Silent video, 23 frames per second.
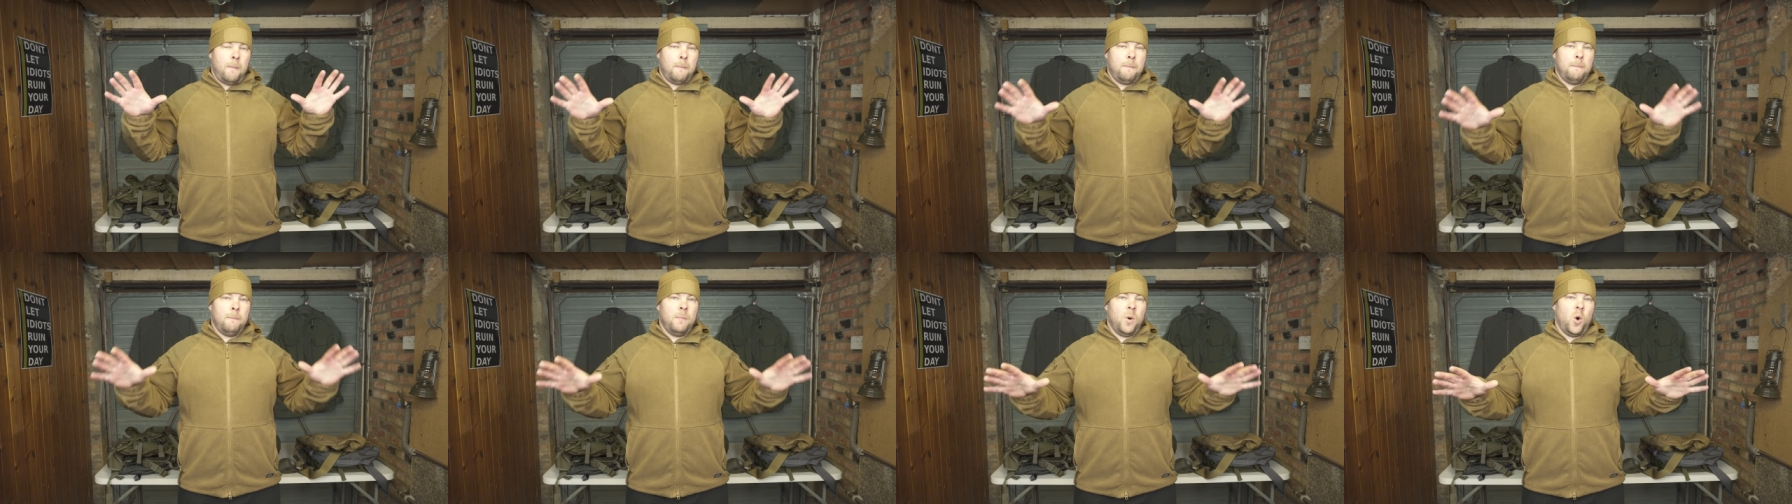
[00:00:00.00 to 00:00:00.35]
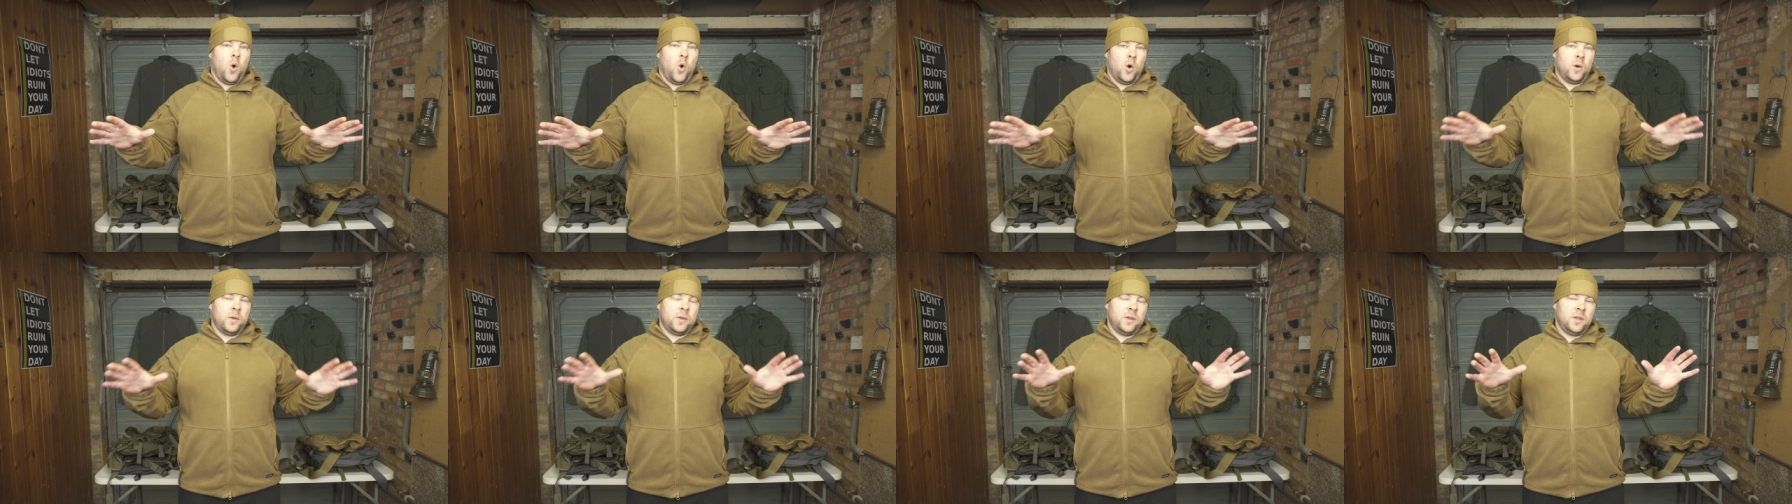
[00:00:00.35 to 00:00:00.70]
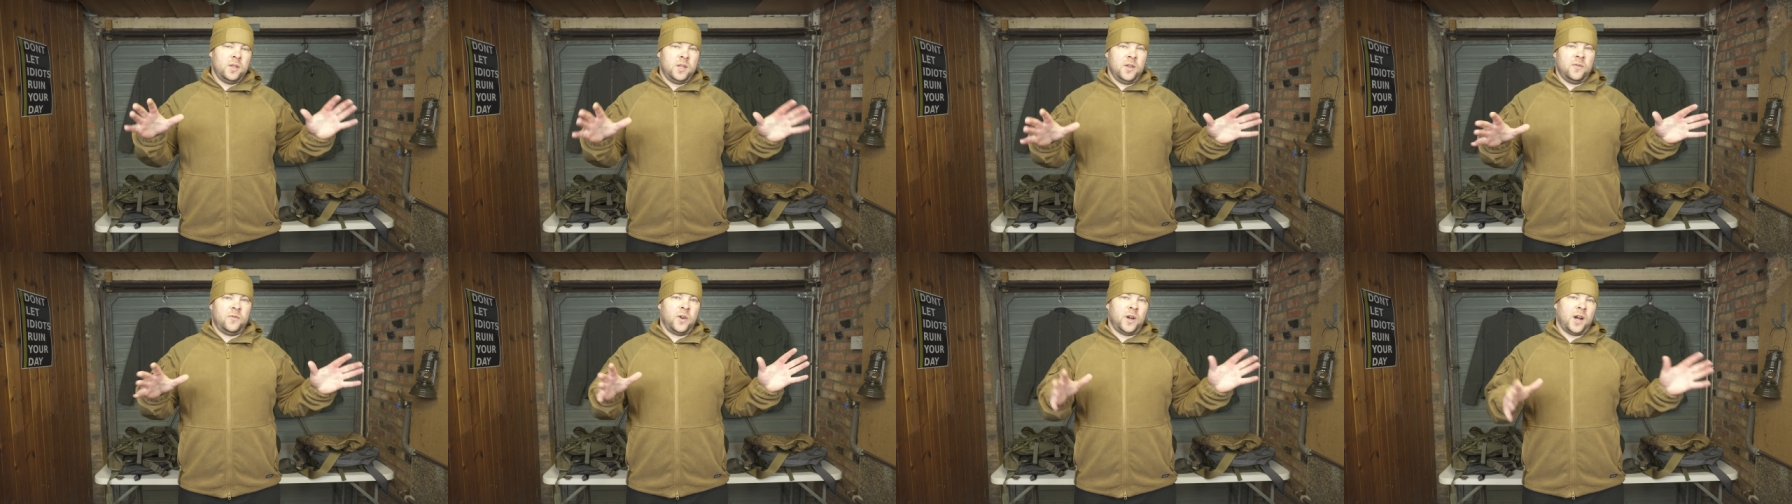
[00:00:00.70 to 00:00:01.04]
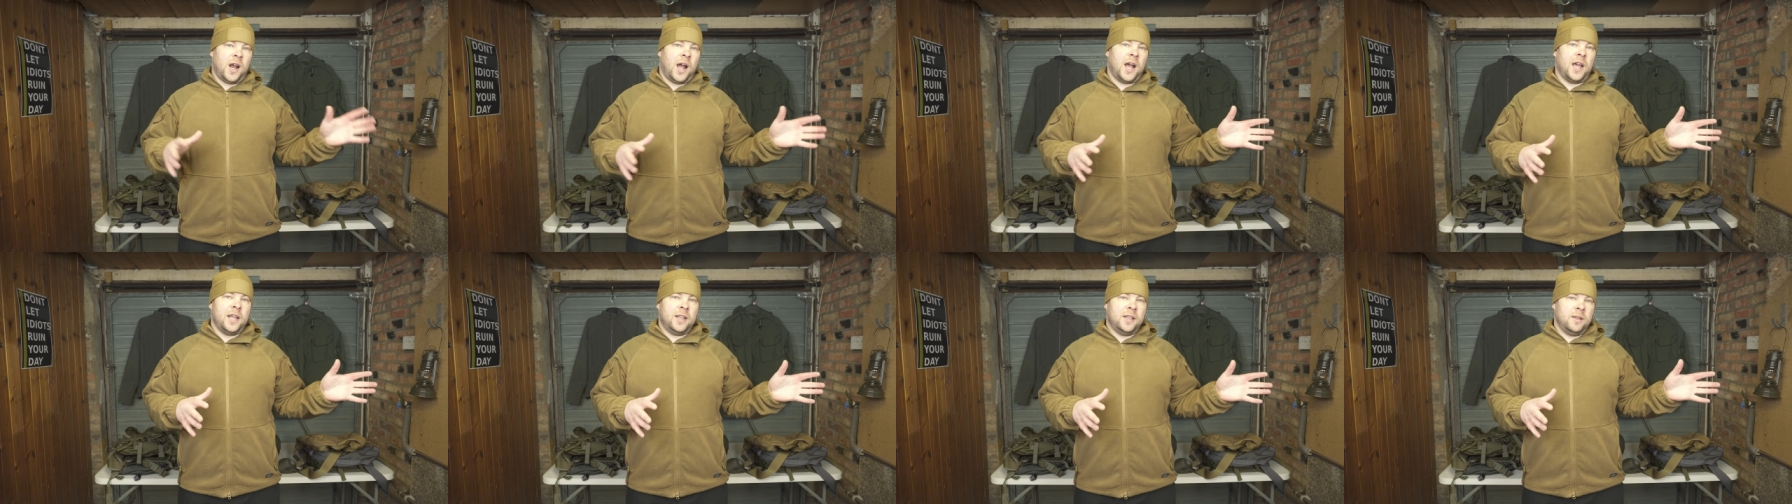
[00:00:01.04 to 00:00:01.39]
more different
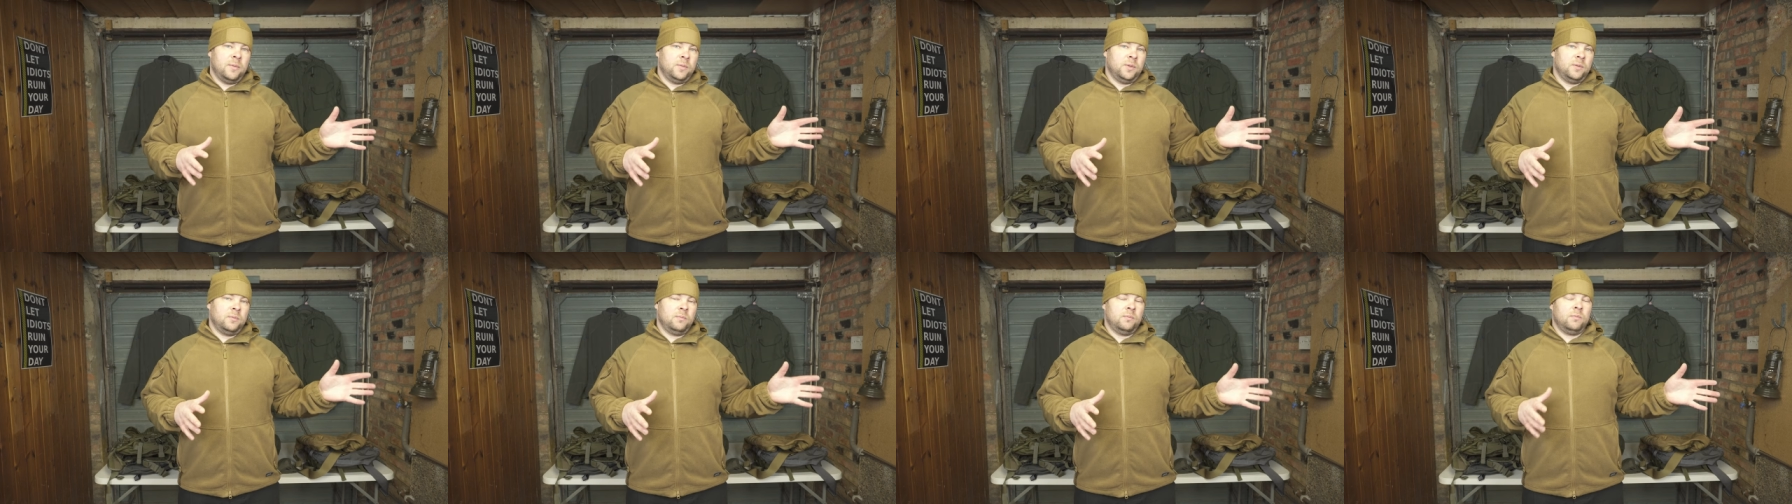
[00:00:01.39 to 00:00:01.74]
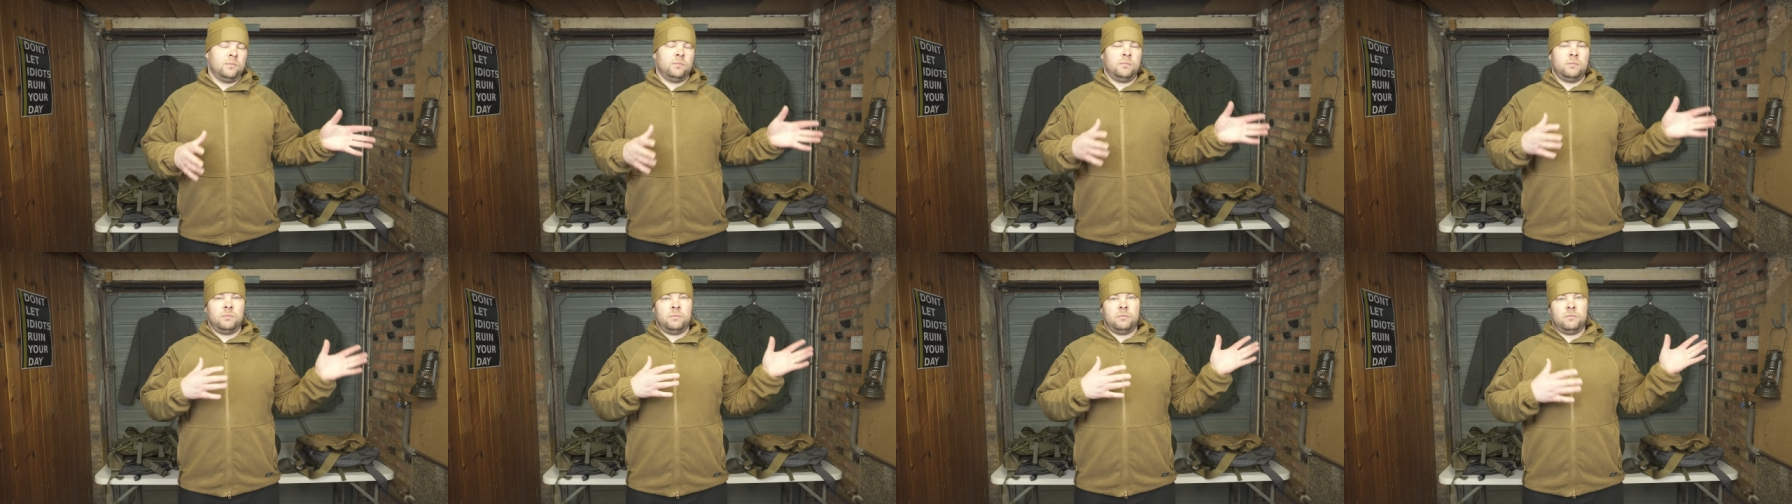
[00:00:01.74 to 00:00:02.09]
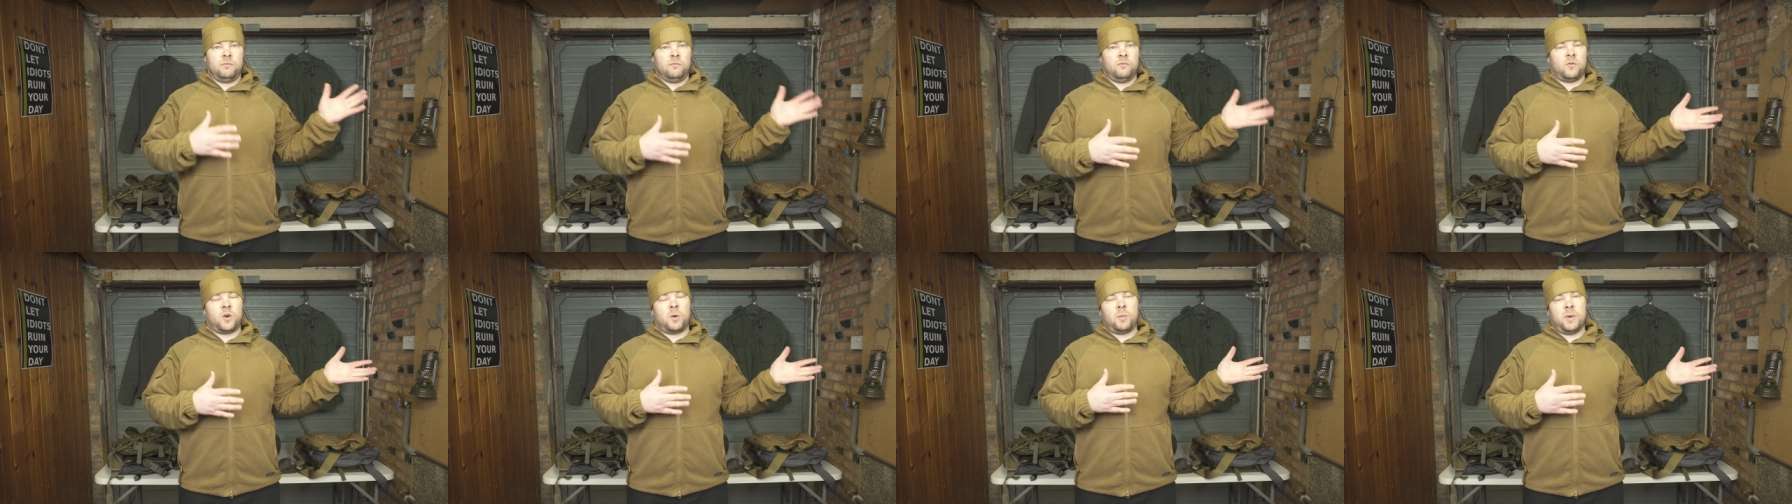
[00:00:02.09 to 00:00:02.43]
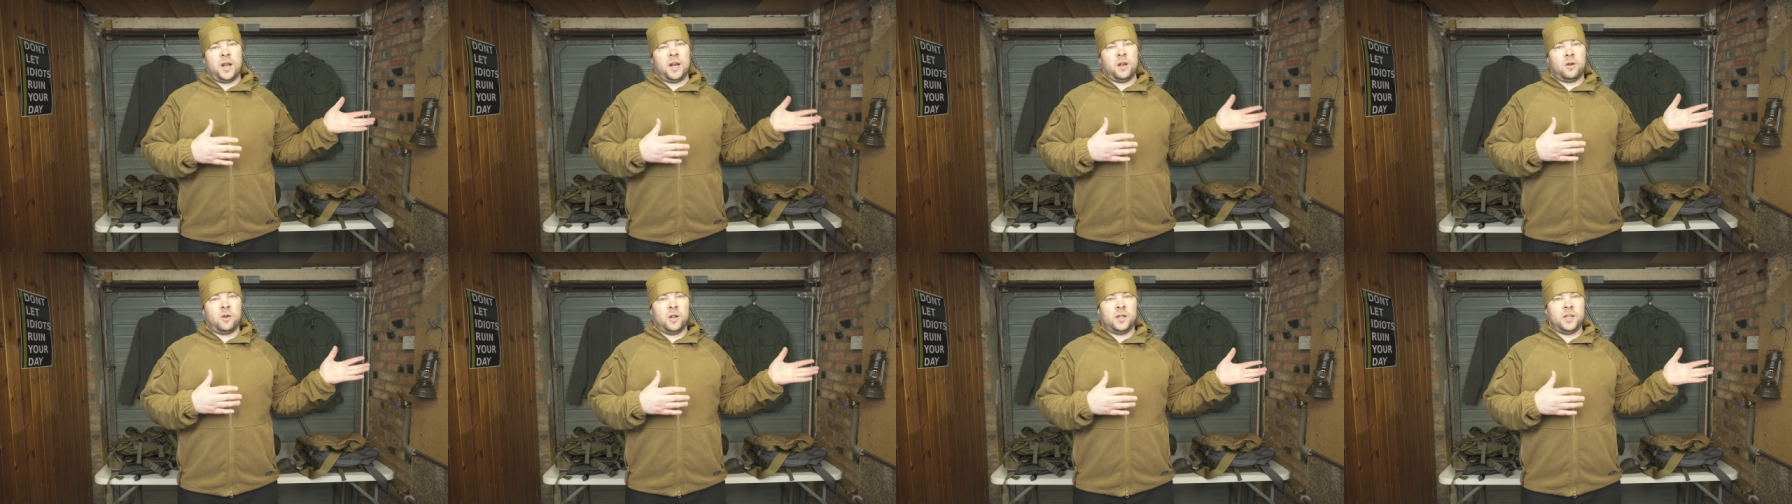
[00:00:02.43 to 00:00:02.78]
items from
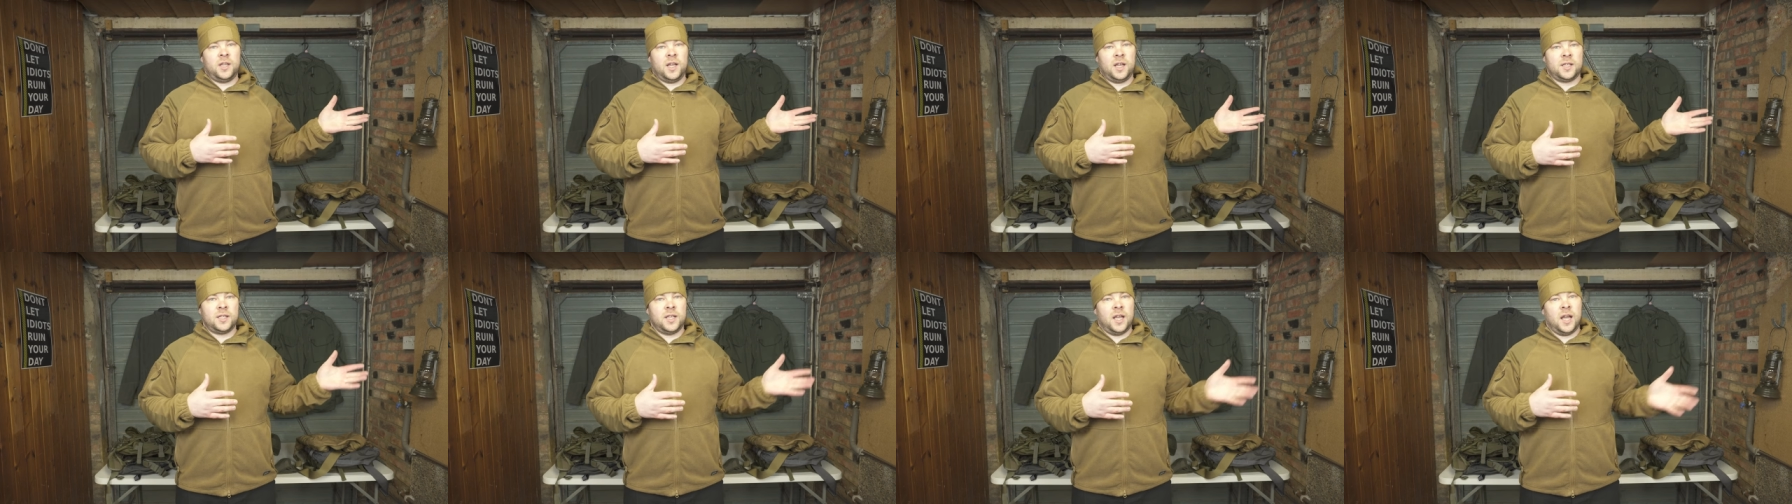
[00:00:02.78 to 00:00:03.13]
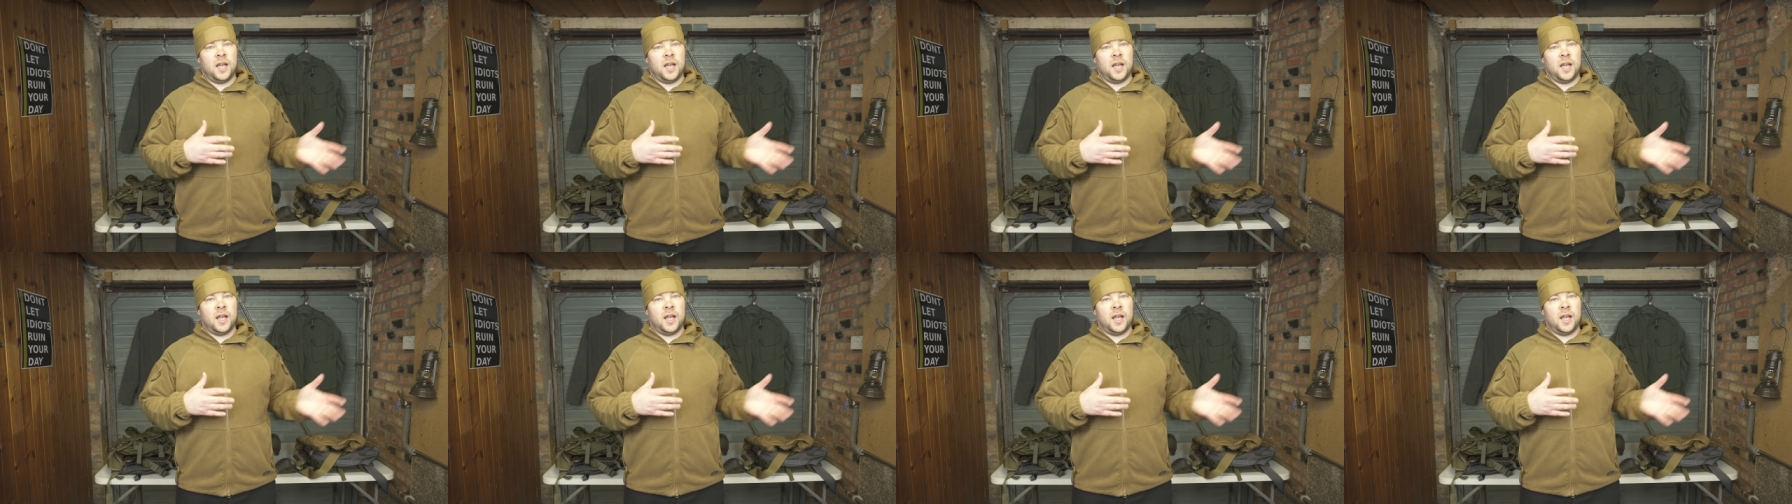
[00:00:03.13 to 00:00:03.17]
Helikon-Tex,